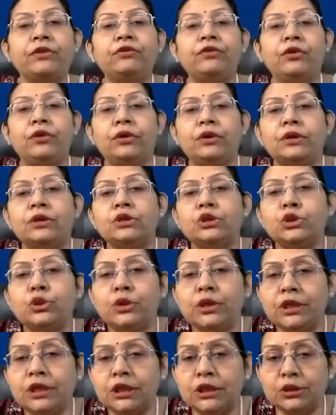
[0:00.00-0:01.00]
for
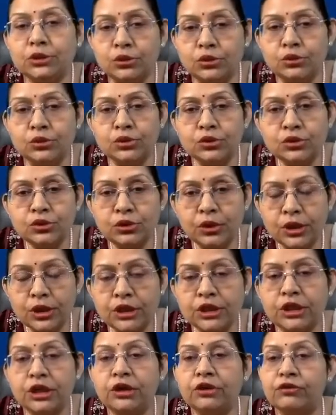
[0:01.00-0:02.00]
20 to
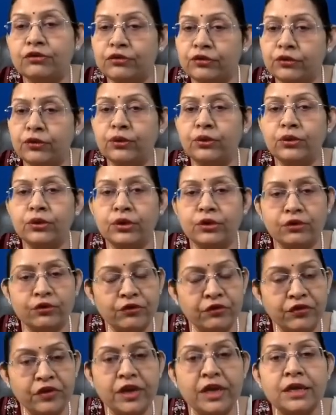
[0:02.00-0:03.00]
24
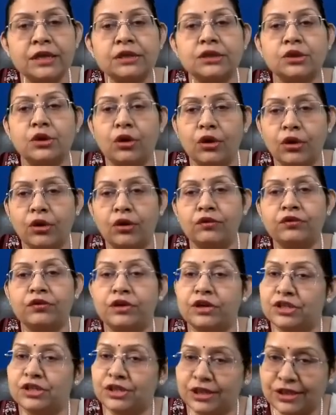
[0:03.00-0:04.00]
weeks of
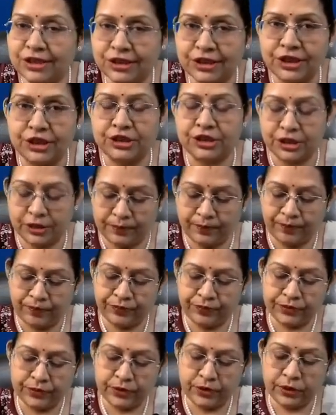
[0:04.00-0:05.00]
gestation.
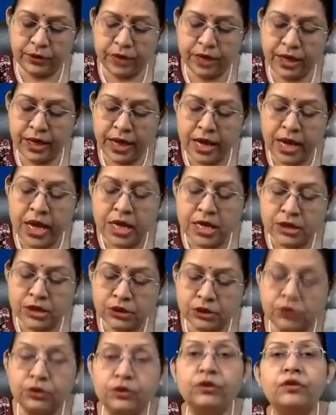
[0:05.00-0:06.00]
Okay,
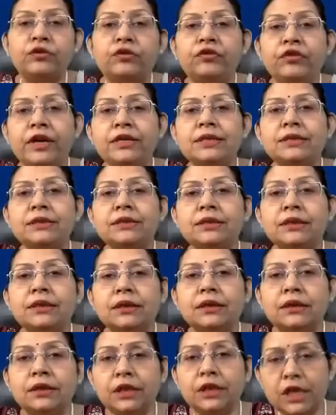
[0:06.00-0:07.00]
so friends,
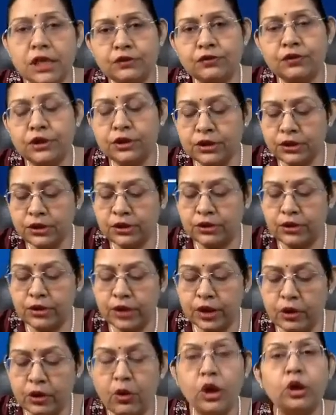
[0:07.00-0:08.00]
these were the
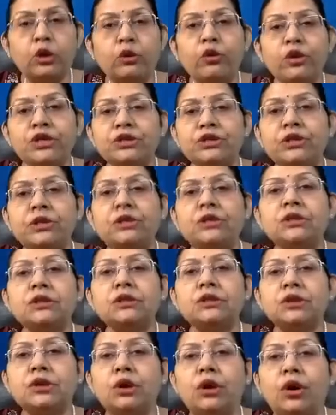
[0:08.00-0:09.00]
recall
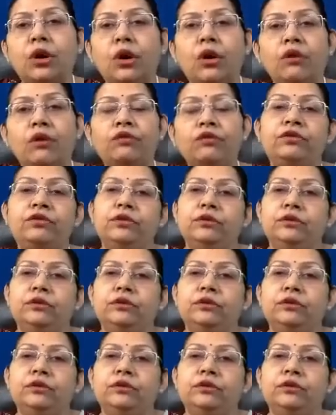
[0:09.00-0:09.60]
questions of